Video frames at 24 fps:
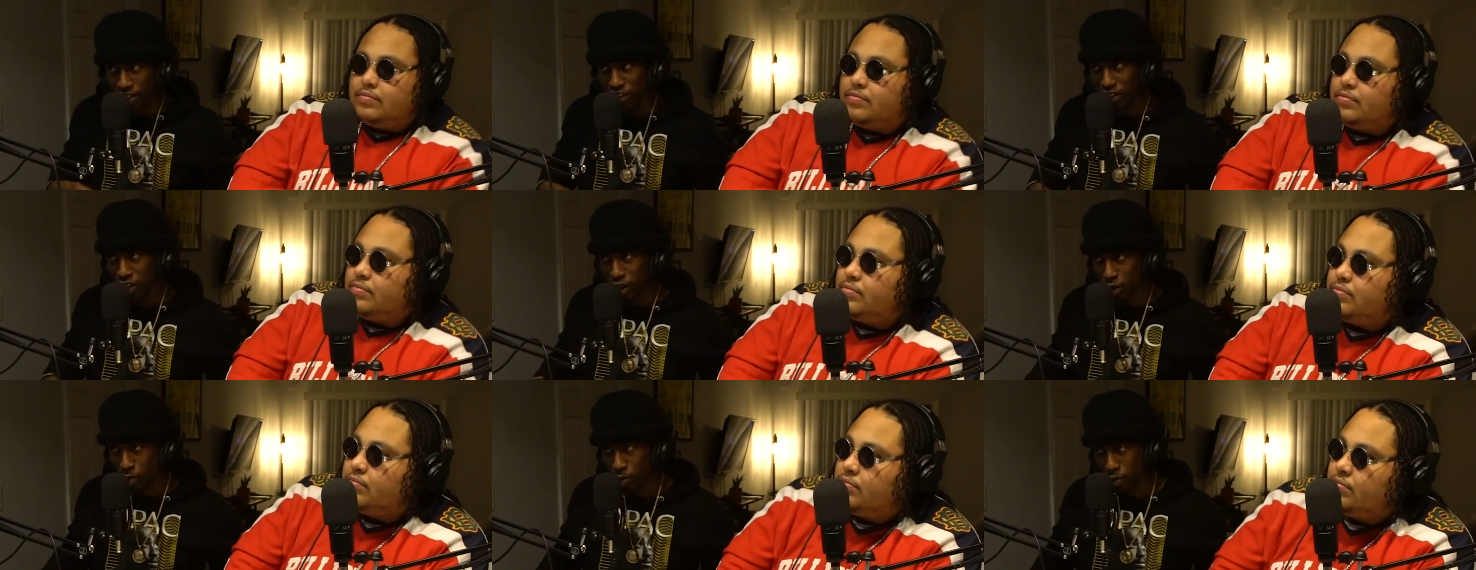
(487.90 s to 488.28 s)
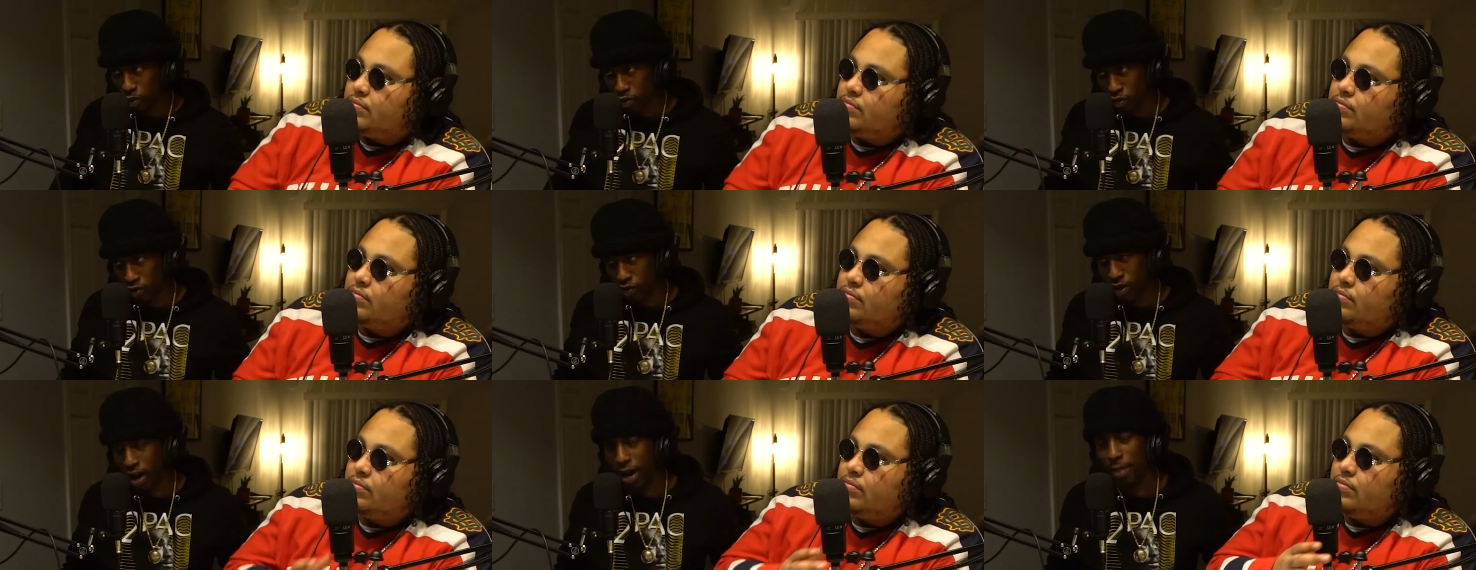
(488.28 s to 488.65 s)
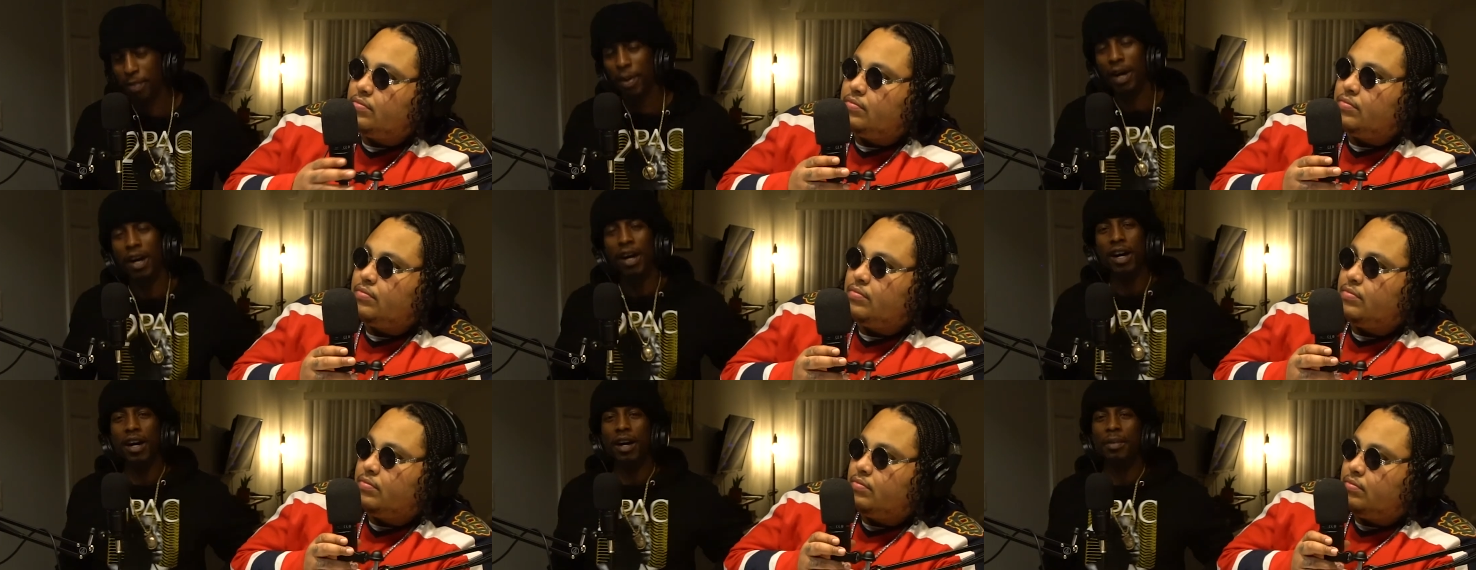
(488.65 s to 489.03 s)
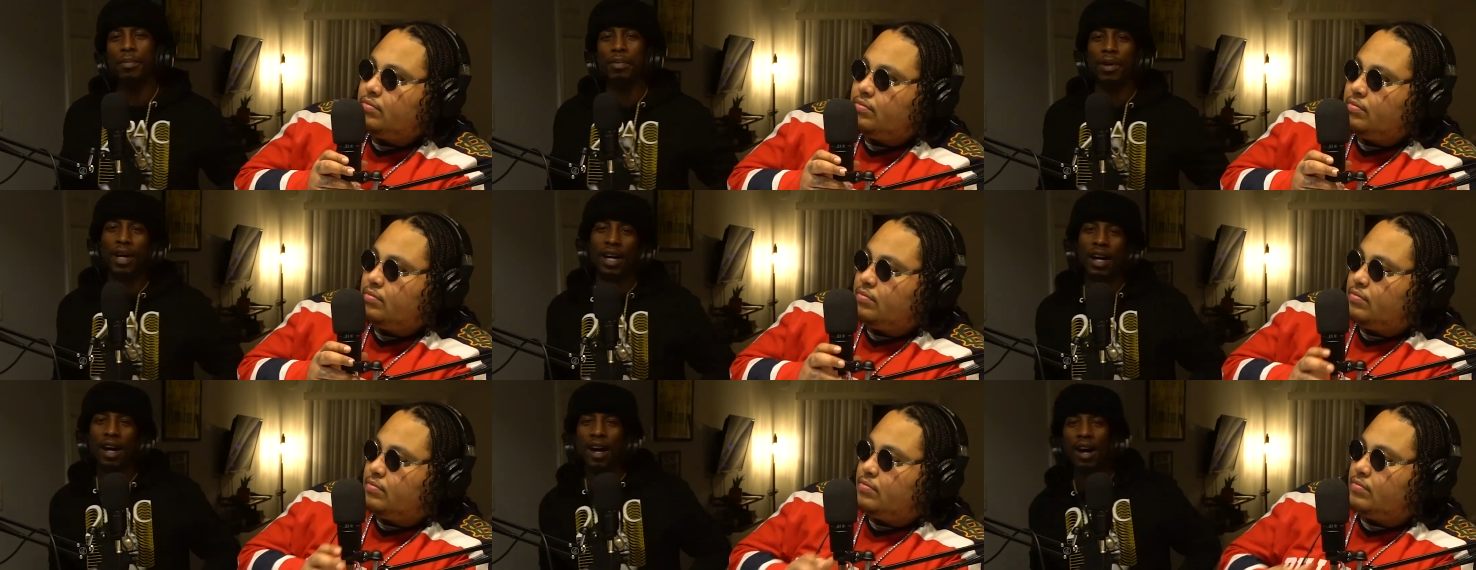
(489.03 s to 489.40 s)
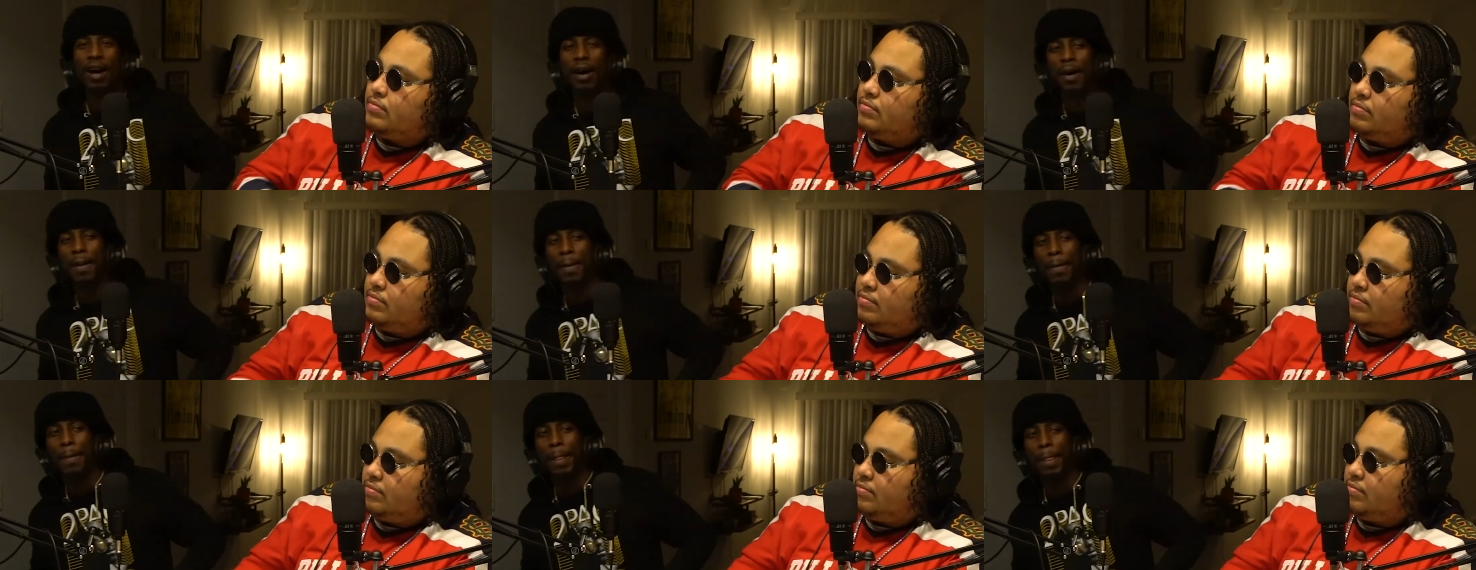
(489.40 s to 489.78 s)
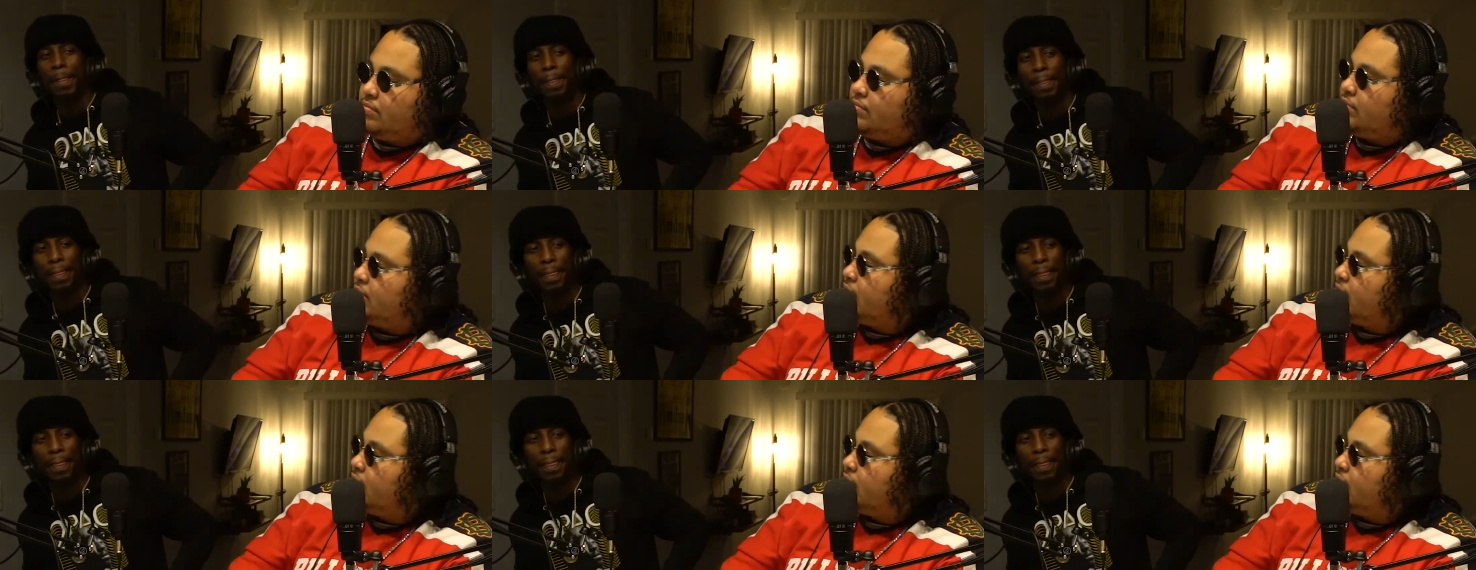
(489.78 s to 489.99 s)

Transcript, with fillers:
Speaker 1: jail program, but um,